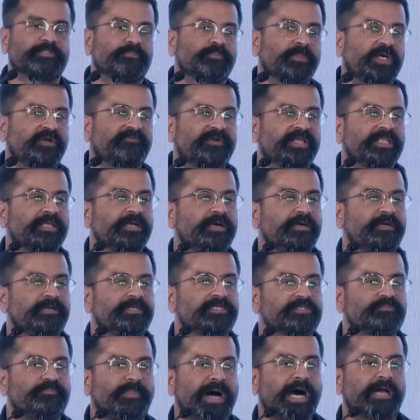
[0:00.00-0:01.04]
But whether it
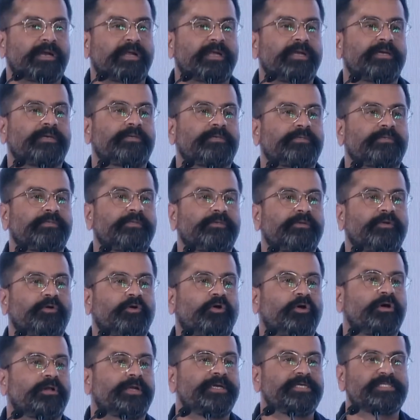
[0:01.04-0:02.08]
is market
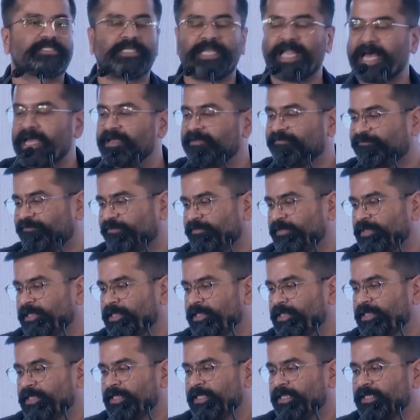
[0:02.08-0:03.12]
or it's life,
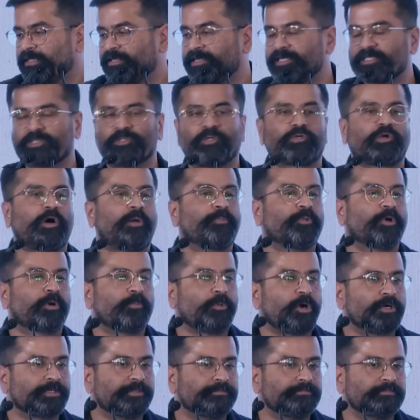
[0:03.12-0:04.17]
there's no top or
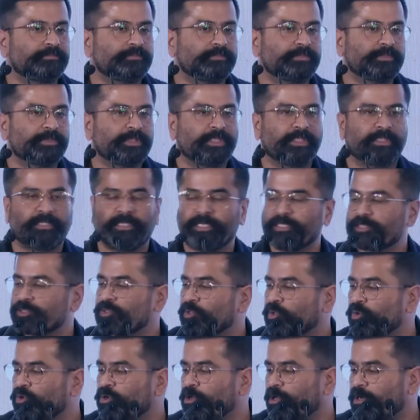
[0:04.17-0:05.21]
bottom, there's
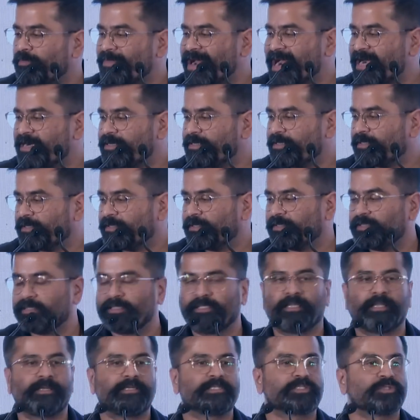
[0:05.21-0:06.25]
no good or bad,
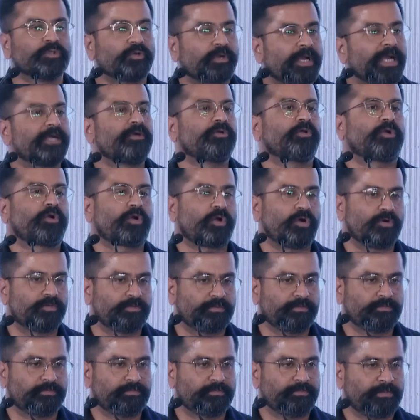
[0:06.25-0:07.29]
there is no right or
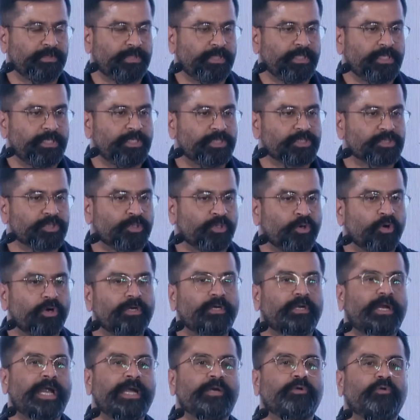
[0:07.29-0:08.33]
wrong. So
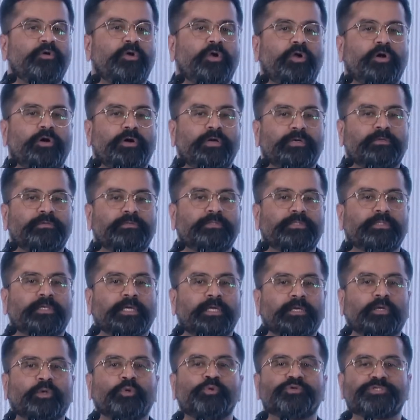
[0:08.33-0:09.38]
don't try to draw
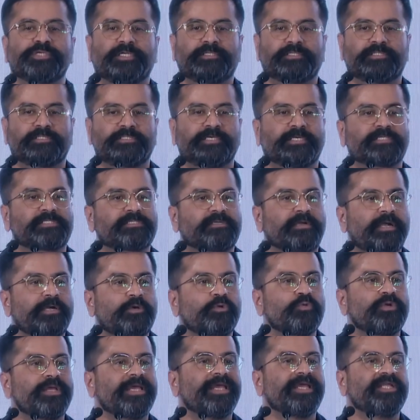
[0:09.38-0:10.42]
conclusions, just try
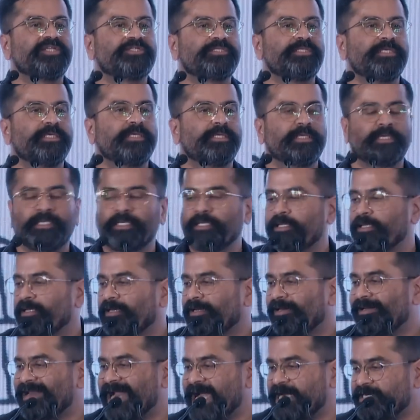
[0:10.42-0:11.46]
to gauge the
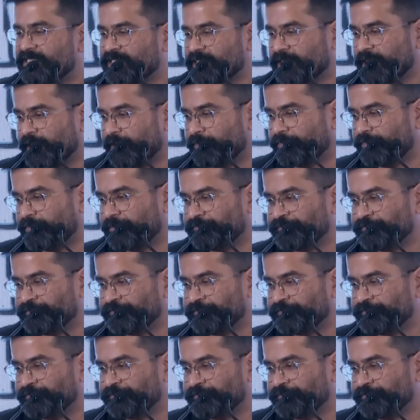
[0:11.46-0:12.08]
landscape.